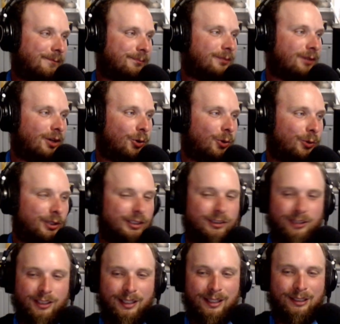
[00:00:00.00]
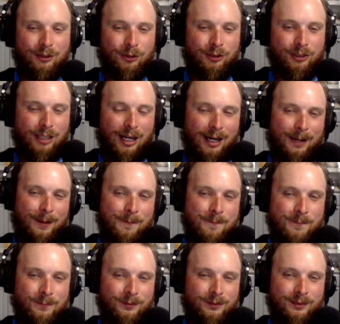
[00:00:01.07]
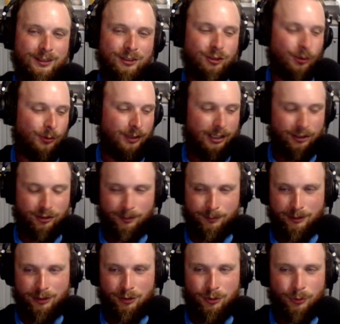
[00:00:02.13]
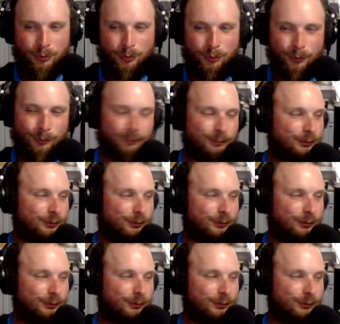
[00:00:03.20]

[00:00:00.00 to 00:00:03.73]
Always a good time. Showcase something cool.